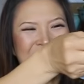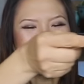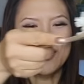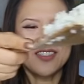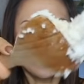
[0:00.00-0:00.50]

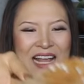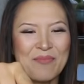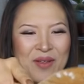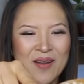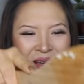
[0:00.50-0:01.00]
So just
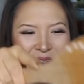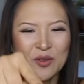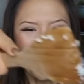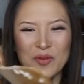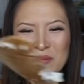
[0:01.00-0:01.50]
slap it on,
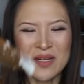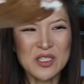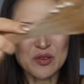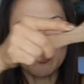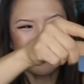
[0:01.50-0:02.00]
don't worry about
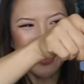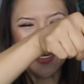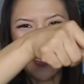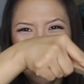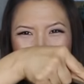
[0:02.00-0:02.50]

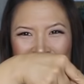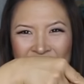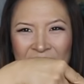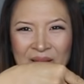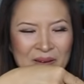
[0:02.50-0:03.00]
spreading
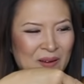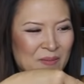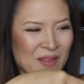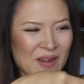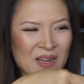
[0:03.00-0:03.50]
anything, you know what I
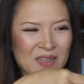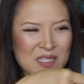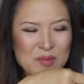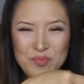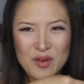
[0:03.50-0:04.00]
mean? They're not gonna
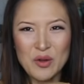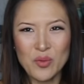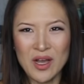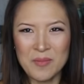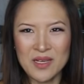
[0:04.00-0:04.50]
spread
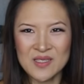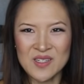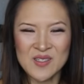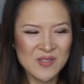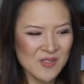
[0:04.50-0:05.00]
well because
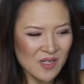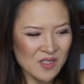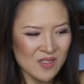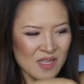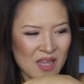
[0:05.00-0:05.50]
they're stuck
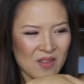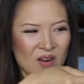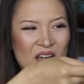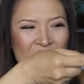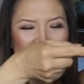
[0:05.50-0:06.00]

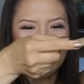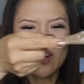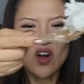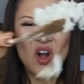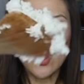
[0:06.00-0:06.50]
together and
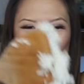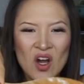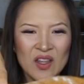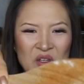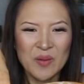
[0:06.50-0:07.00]
they're
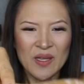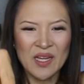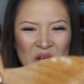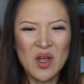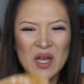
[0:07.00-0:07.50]
hard, a little bit
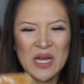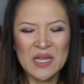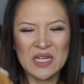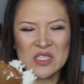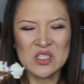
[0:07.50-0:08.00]
like
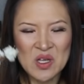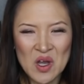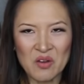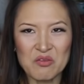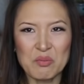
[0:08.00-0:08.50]
a
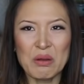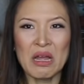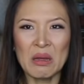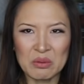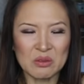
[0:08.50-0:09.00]
soft
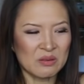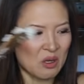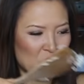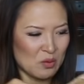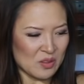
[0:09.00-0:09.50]
pebbles
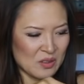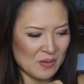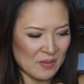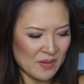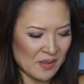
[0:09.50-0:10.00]
almost, you know
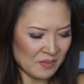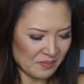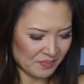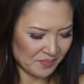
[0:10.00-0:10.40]
what I mean?